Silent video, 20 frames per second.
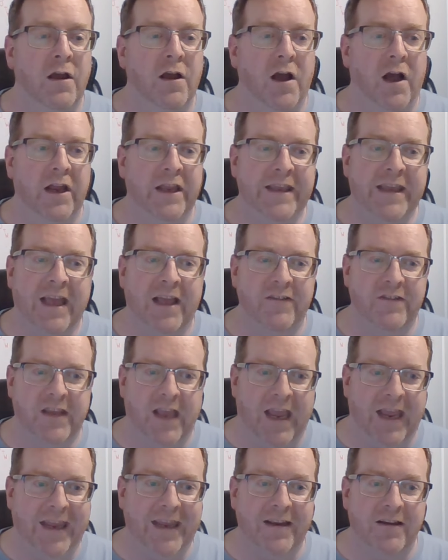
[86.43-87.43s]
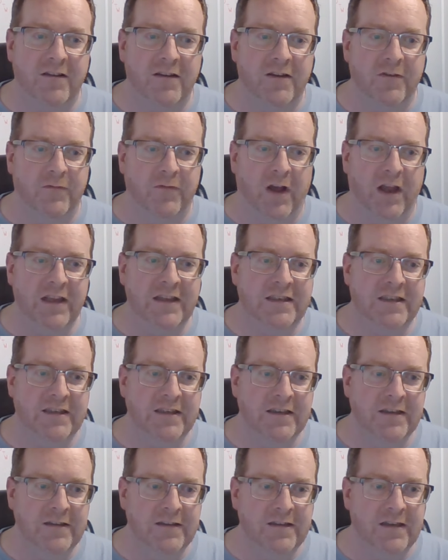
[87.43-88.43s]
Uh, he has eight
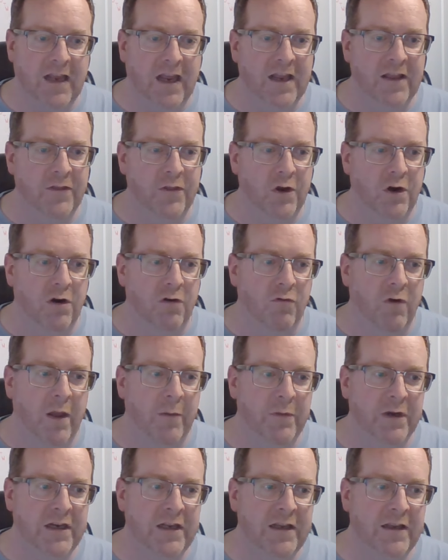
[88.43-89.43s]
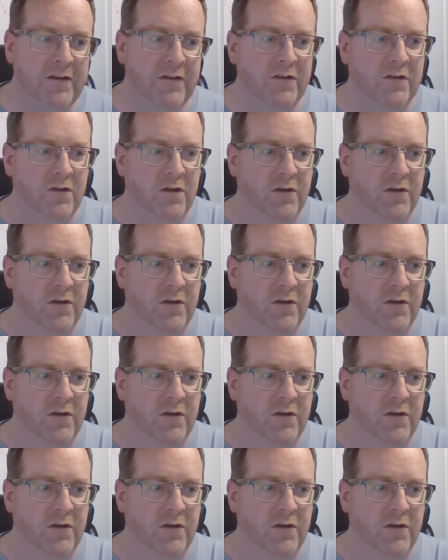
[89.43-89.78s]
devices and their remedies.